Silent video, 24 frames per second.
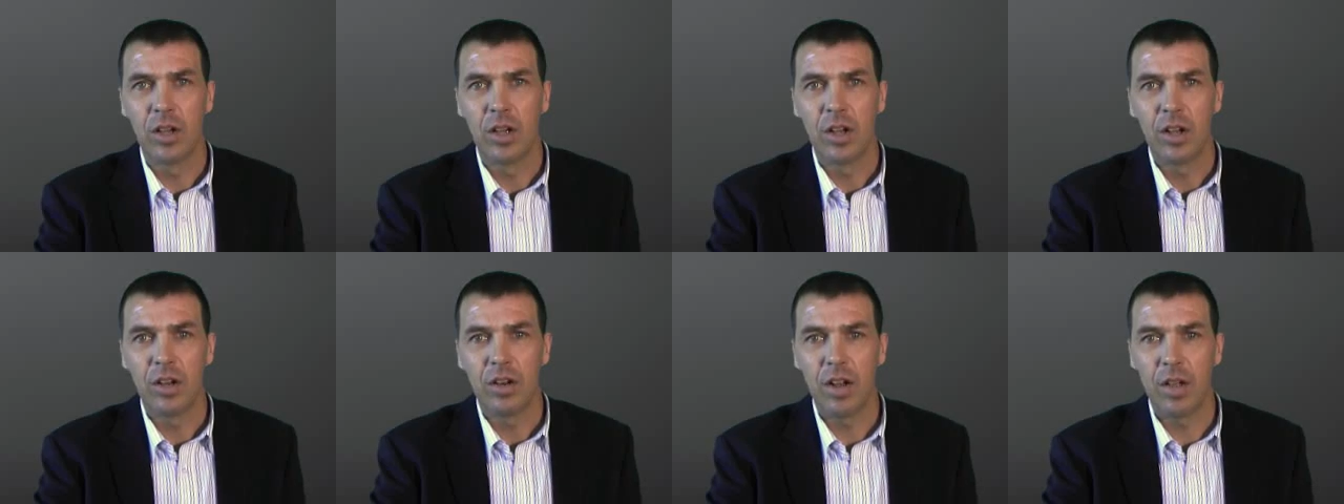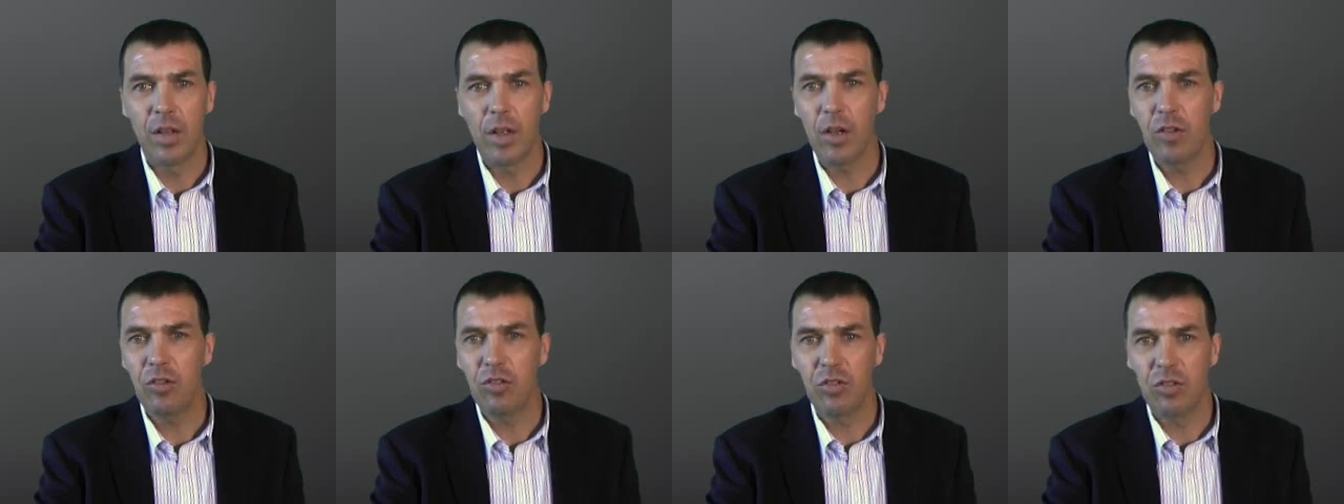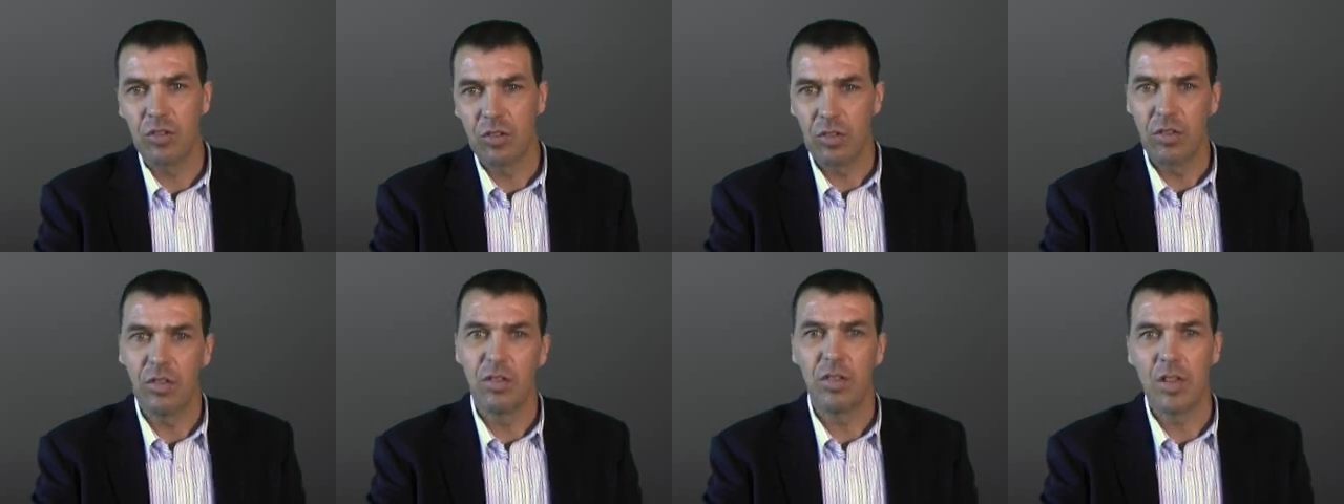Now, those
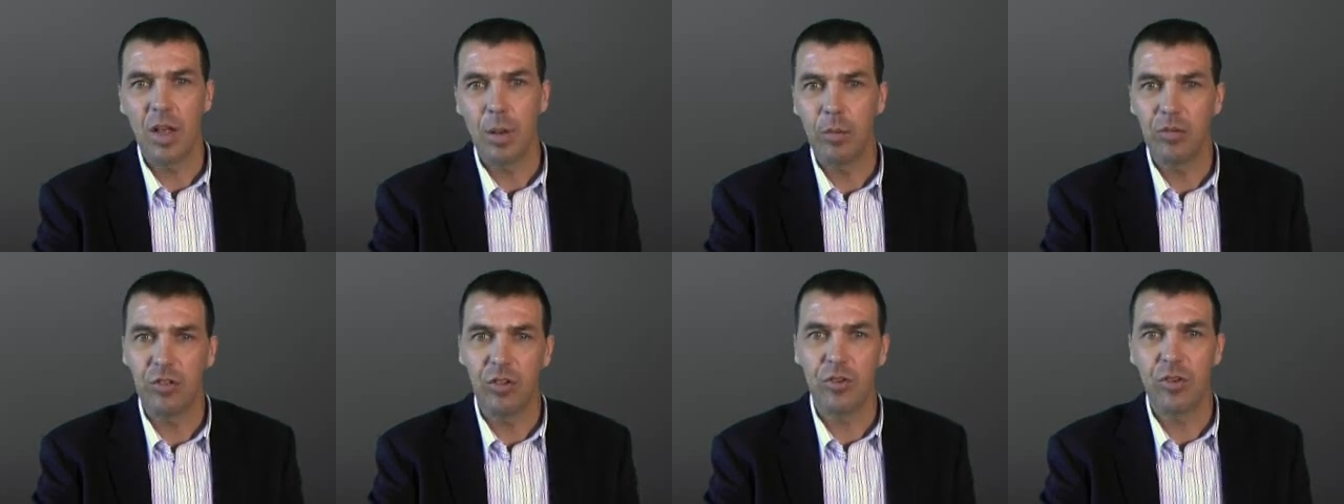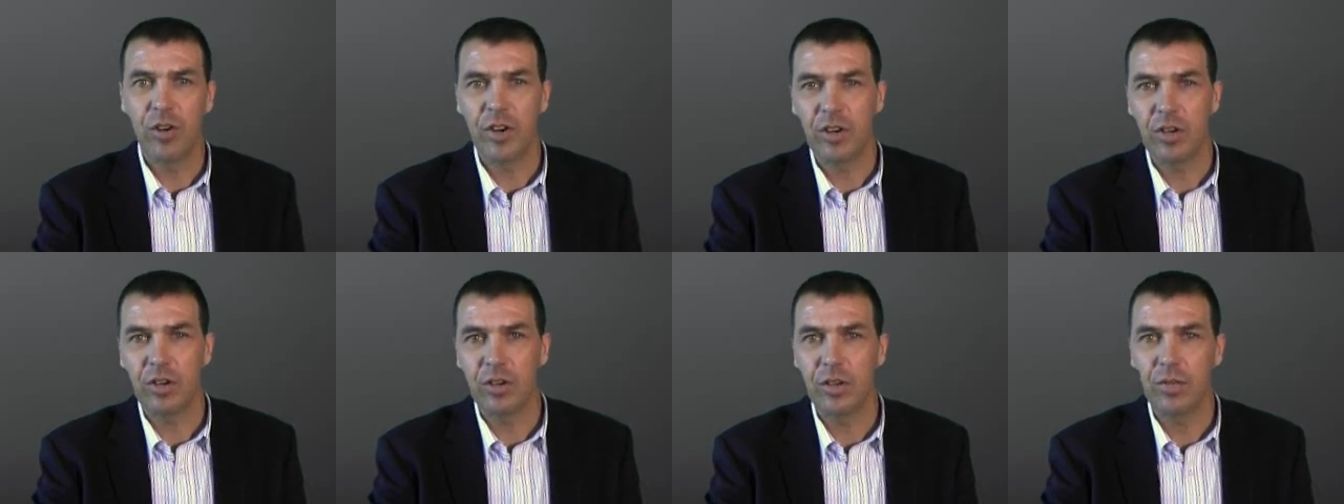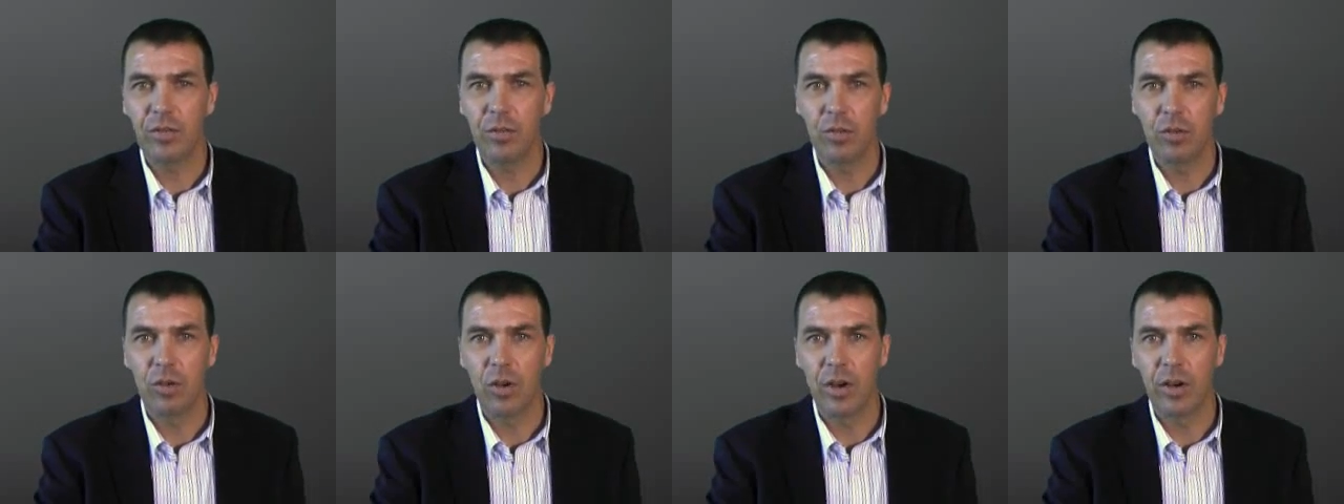numbers interact in
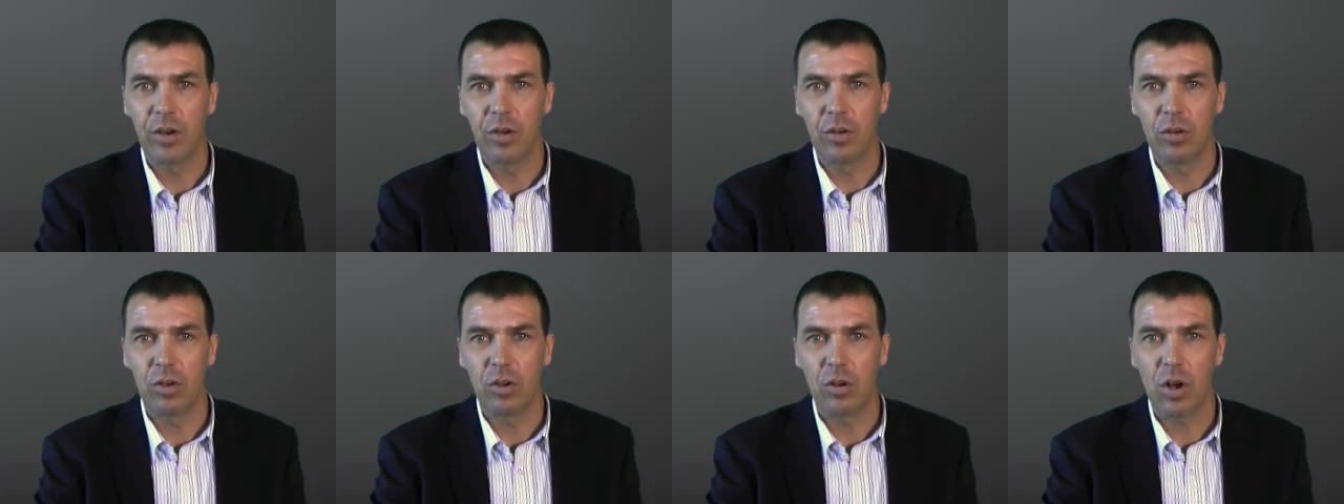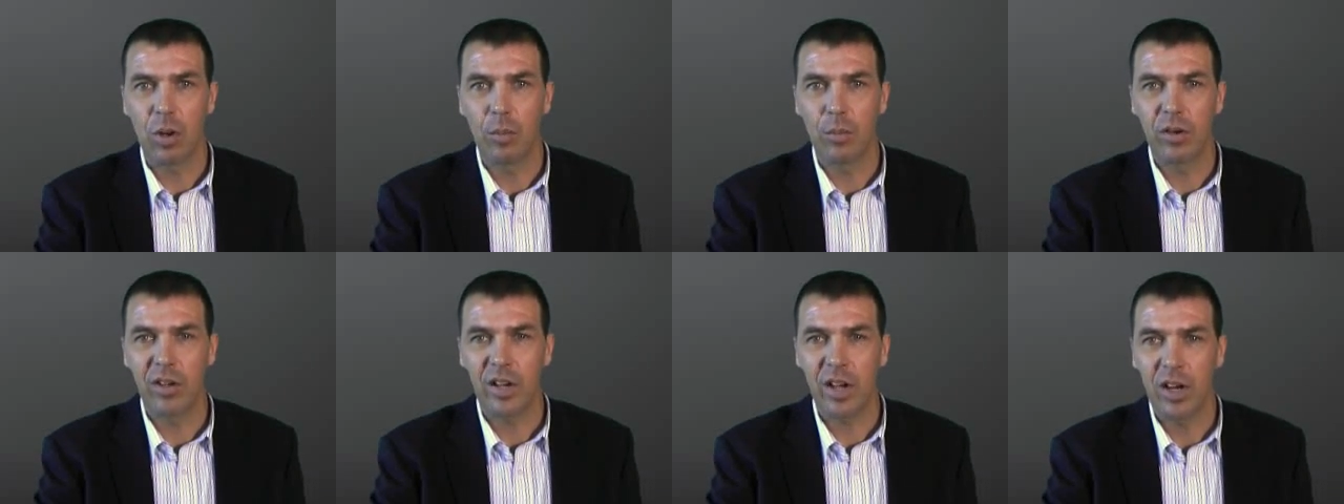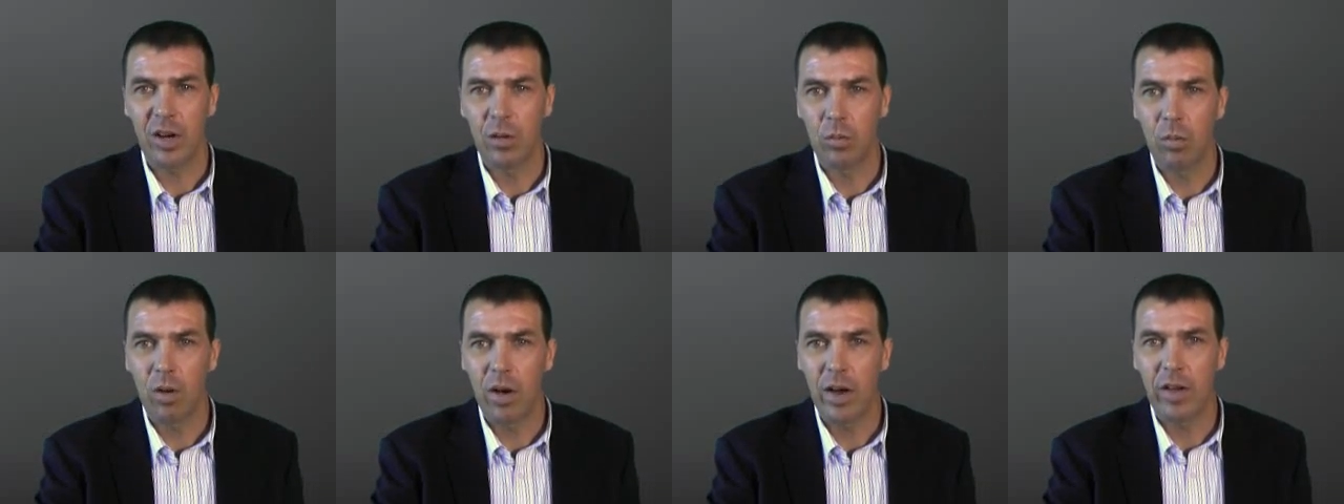different and
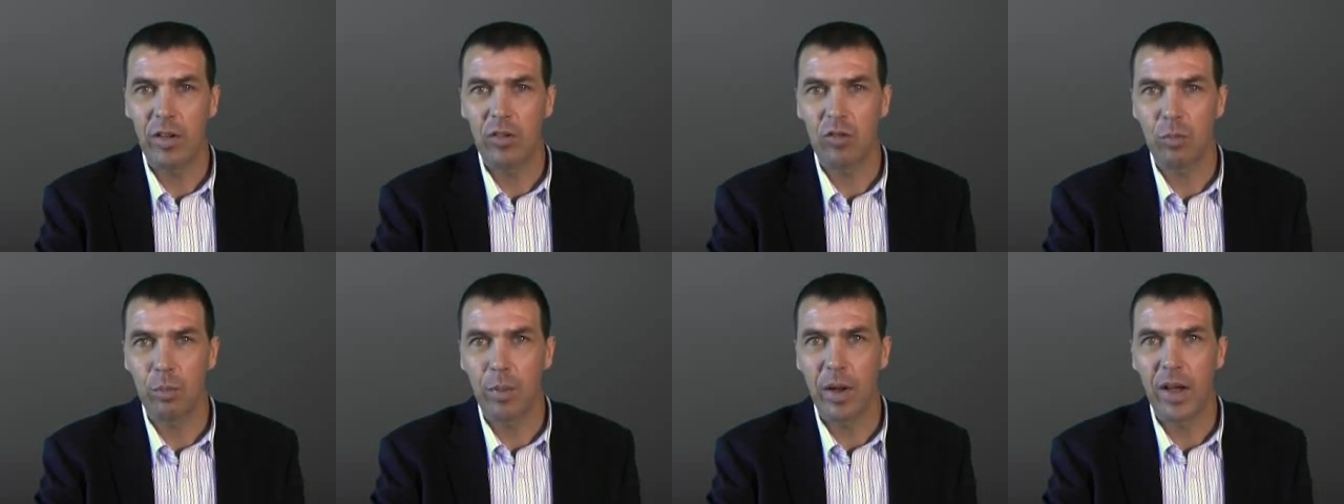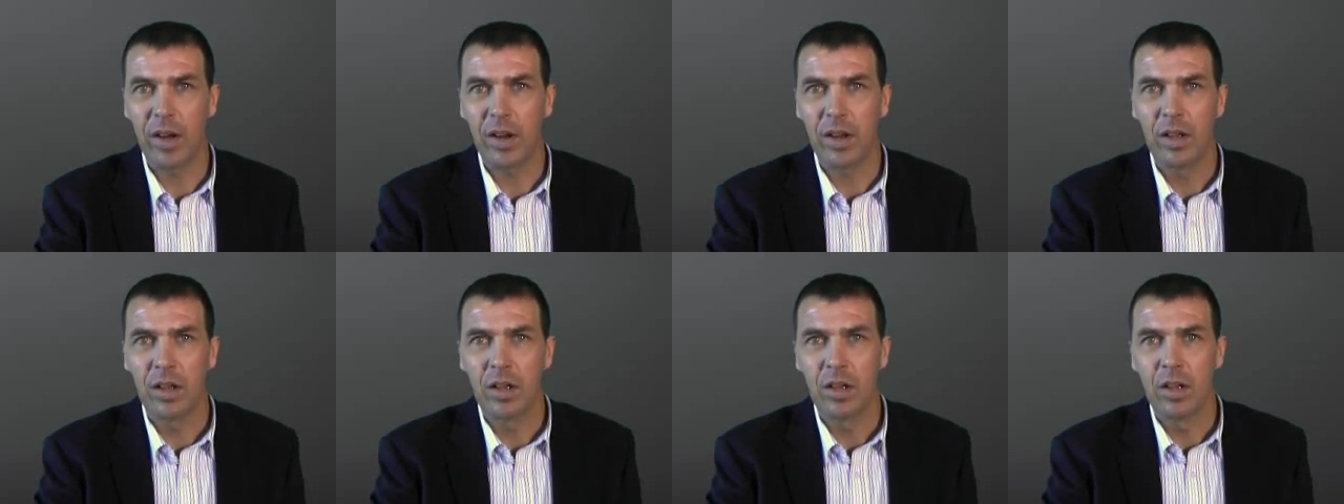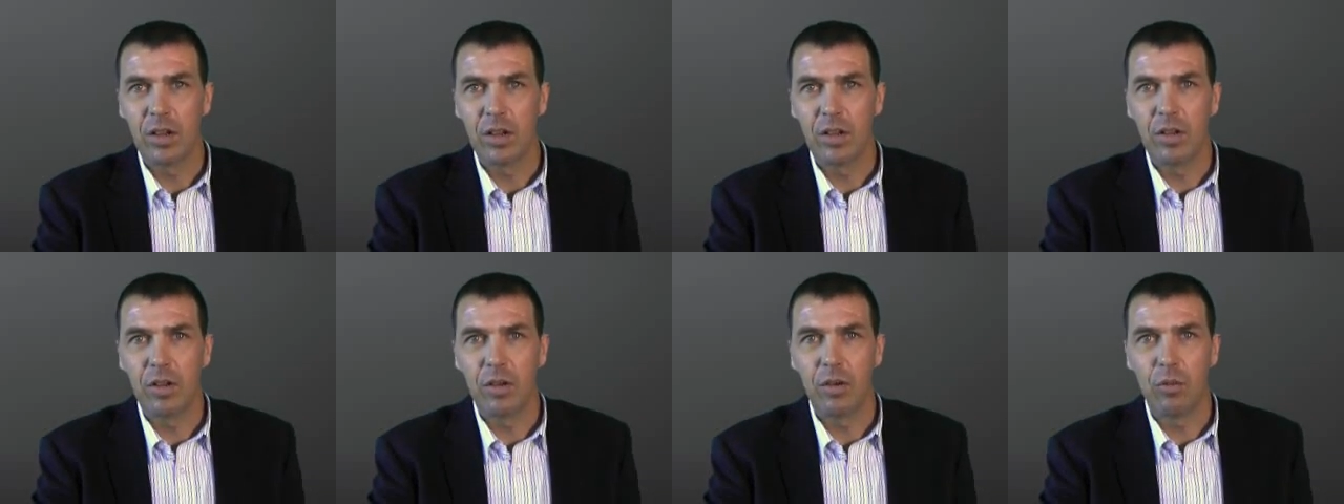complicated ways,
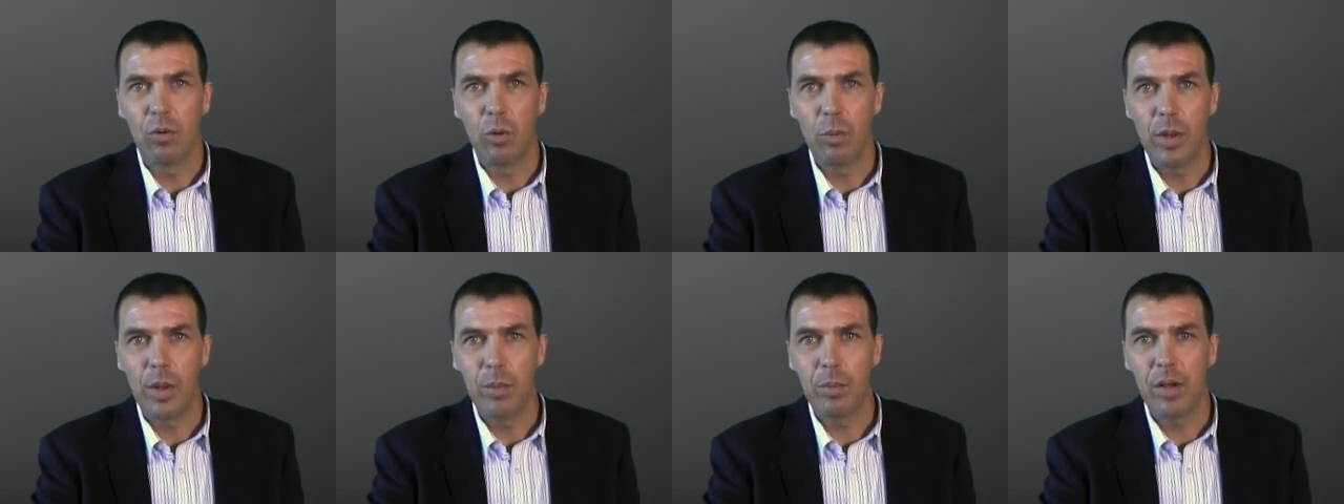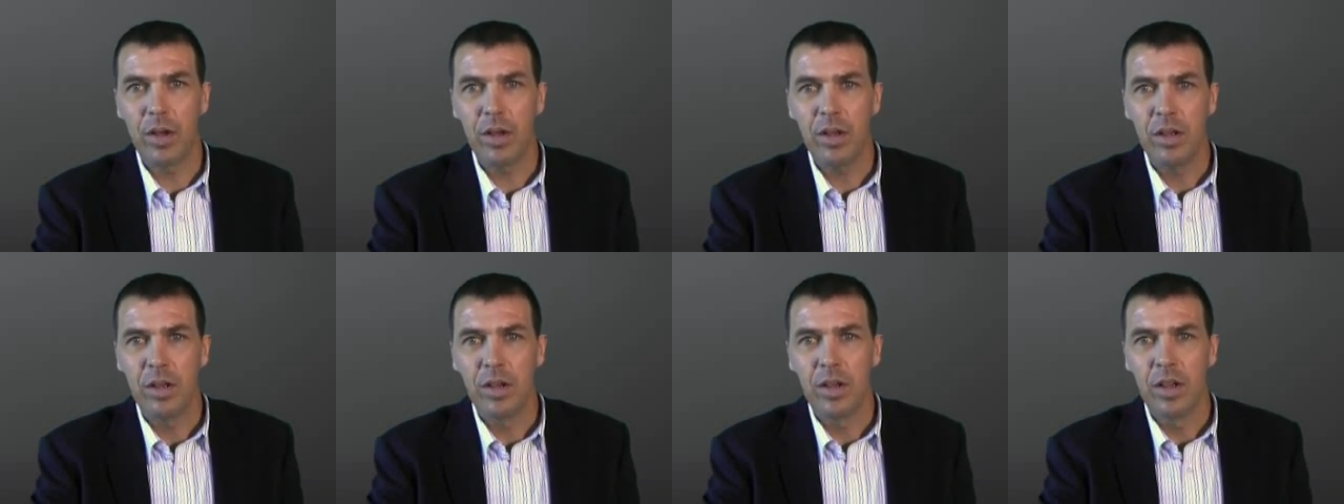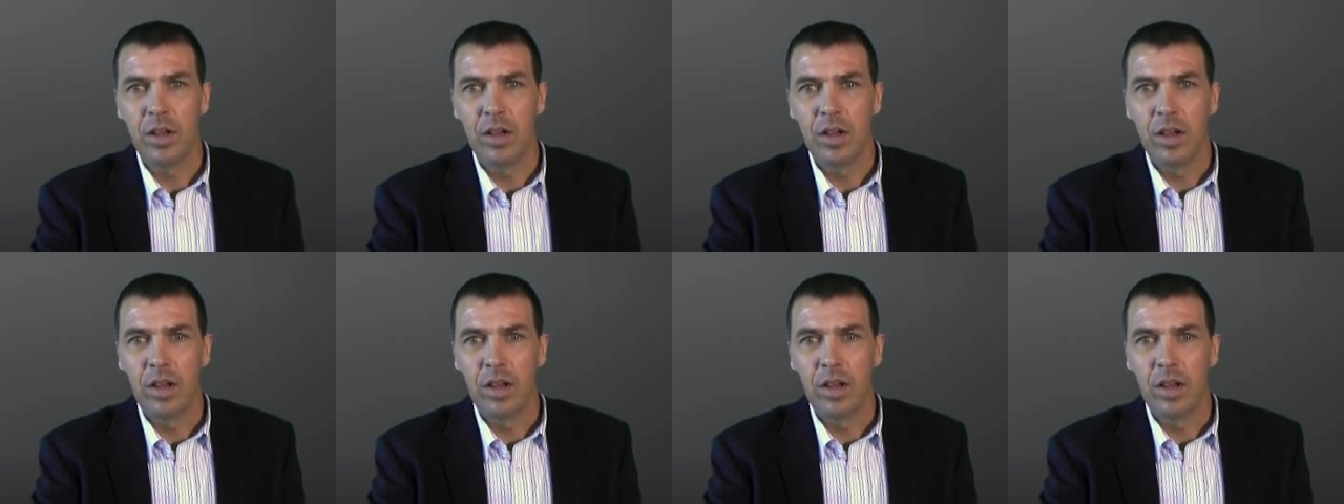but remember,